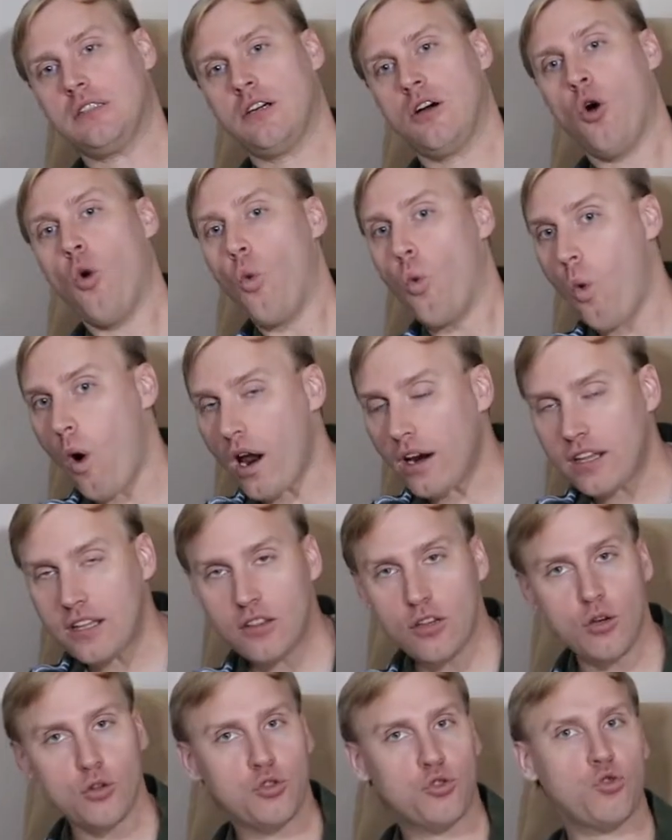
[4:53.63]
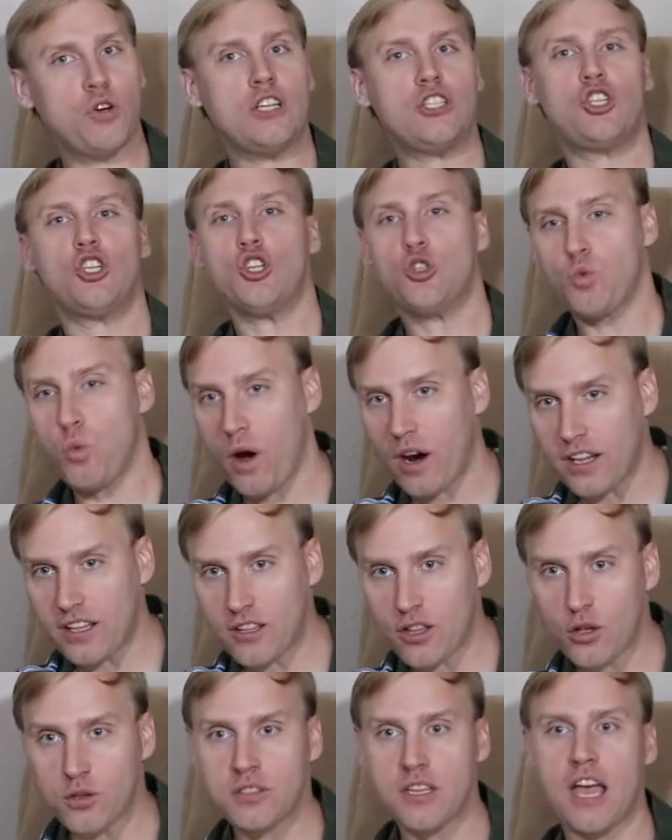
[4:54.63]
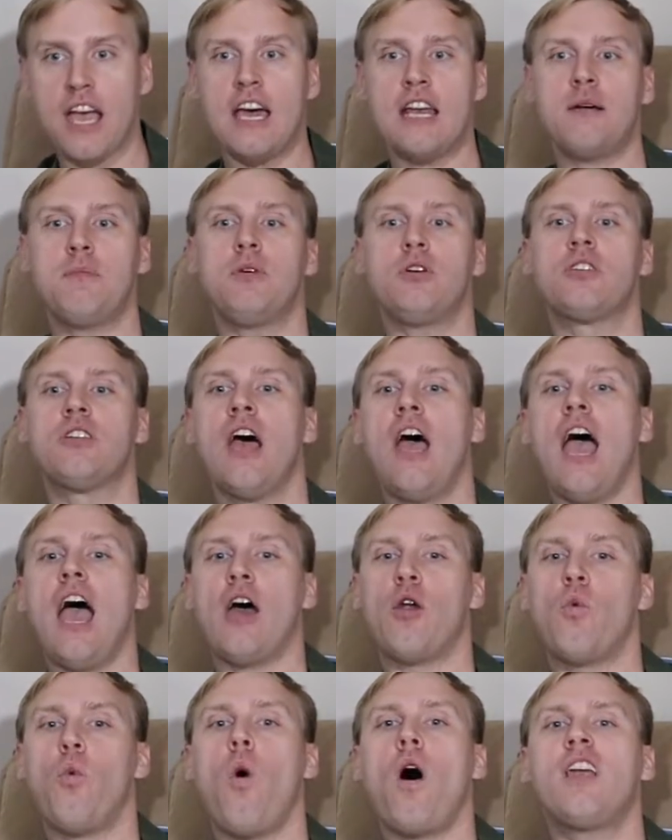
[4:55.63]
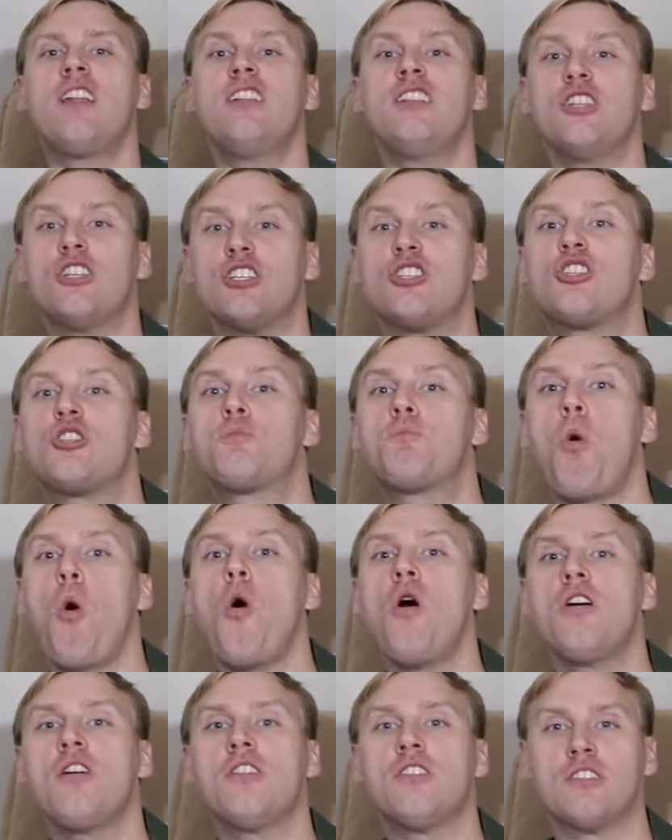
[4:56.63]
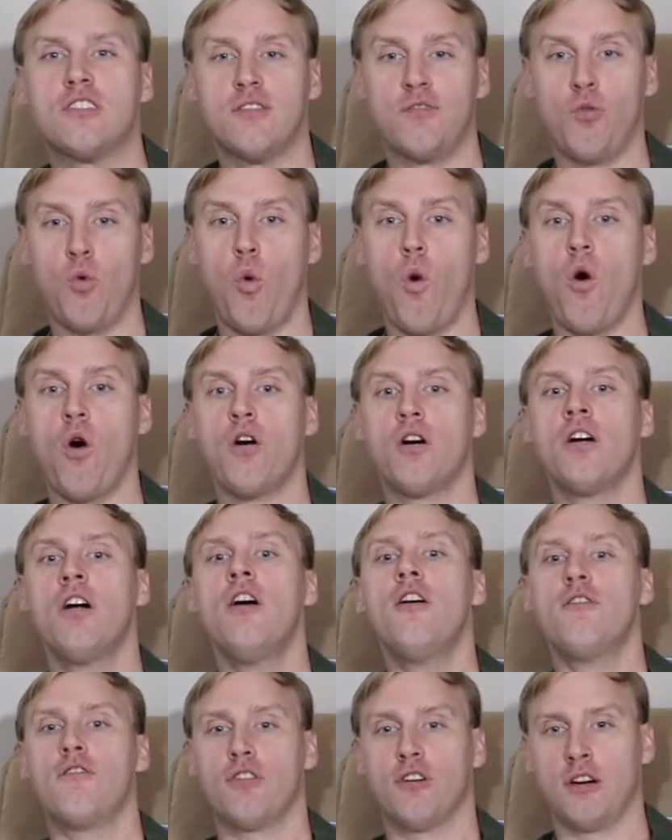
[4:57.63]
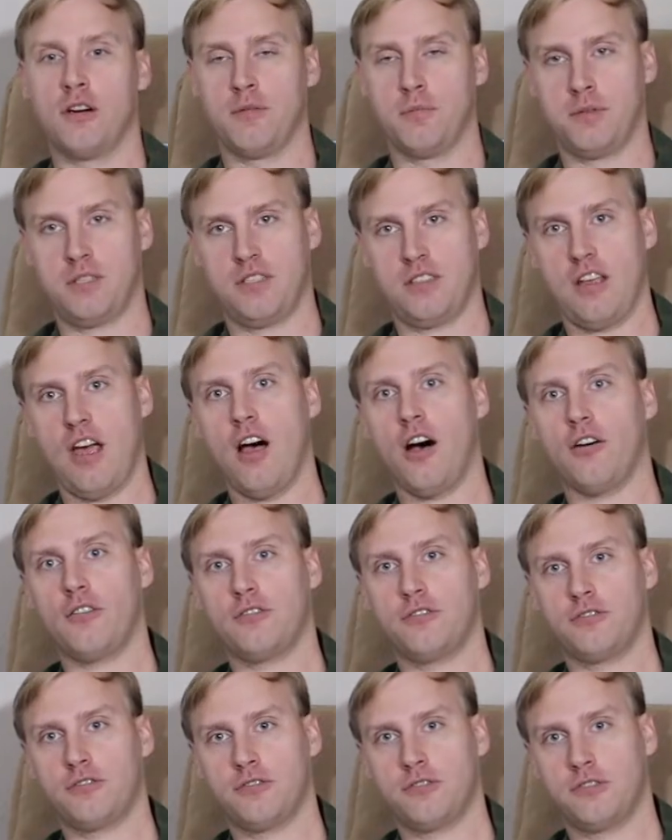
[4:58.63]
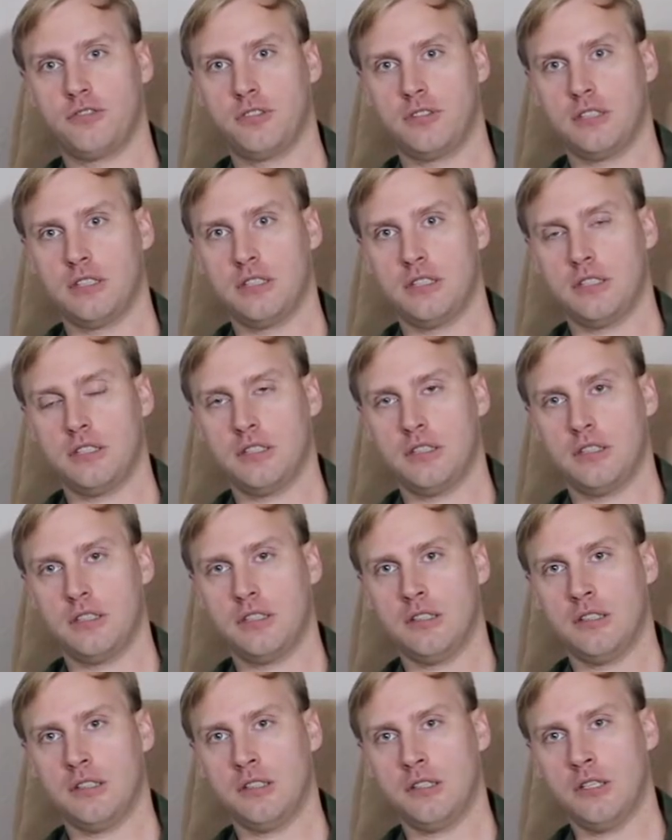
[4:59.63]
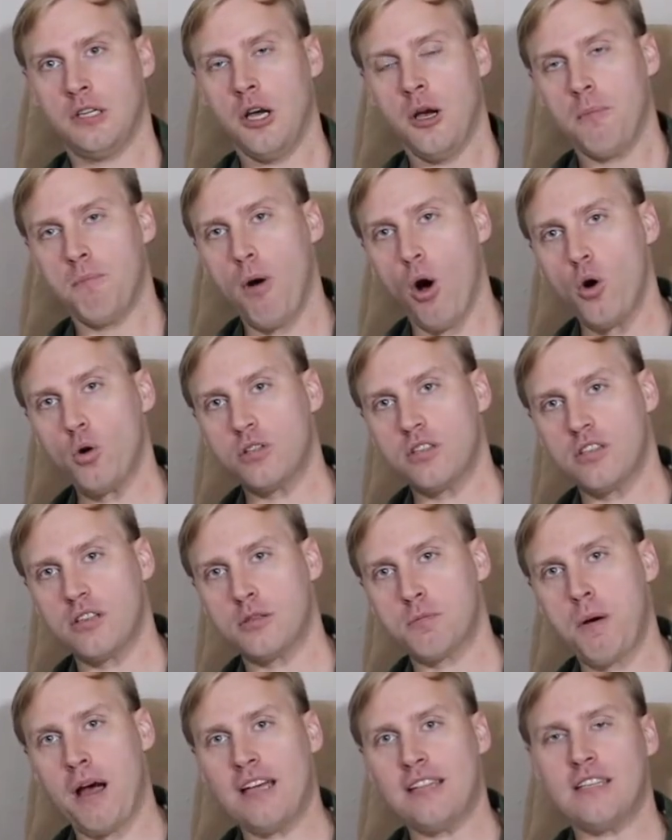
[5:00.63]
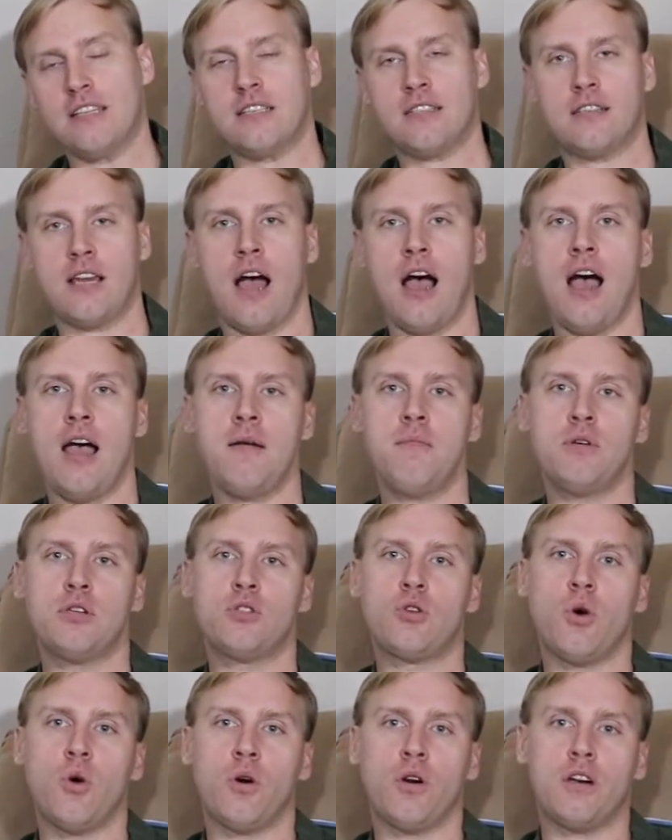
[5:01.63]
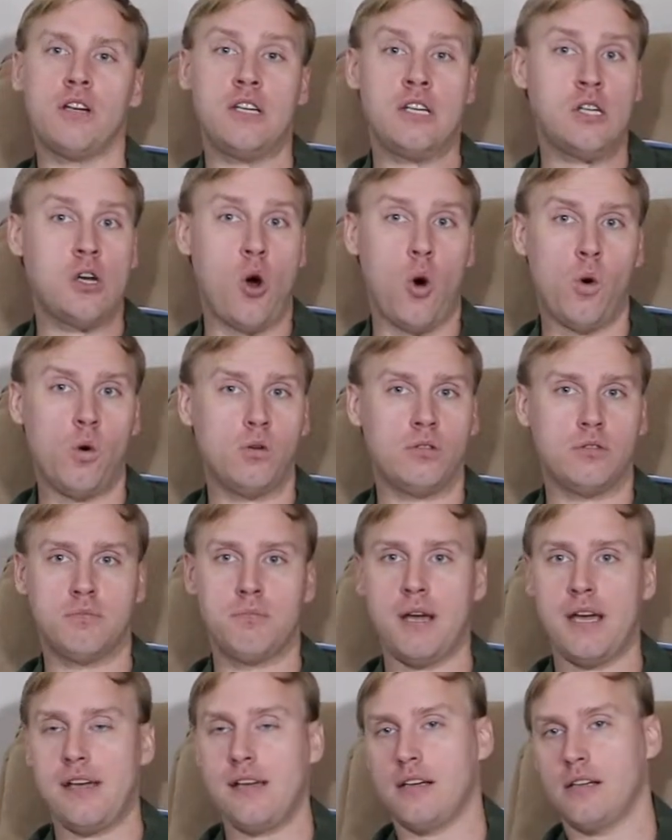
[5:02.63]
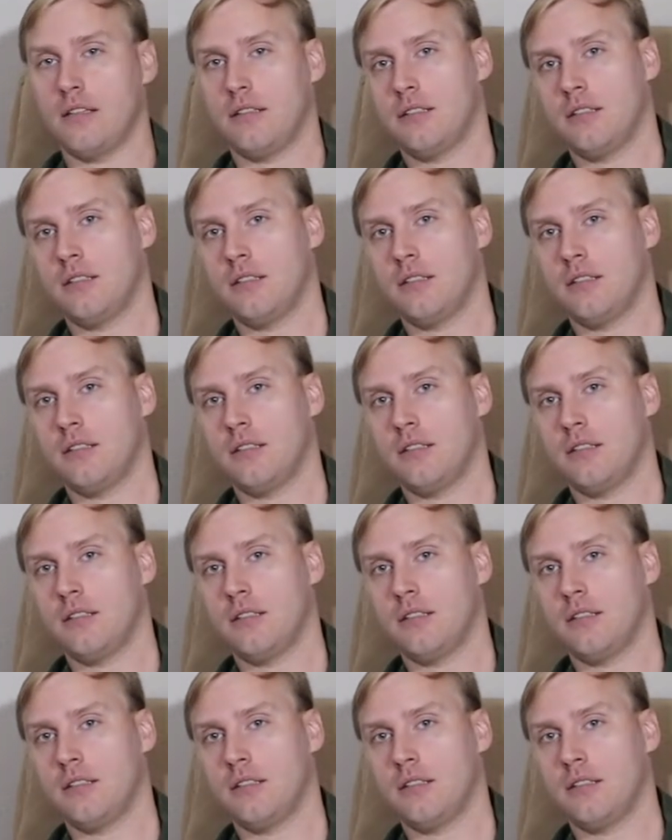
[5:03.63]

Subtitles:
wanting those riches, wanting those animals, and wanting the spoils of war for himself. Moses by this time is already an old man.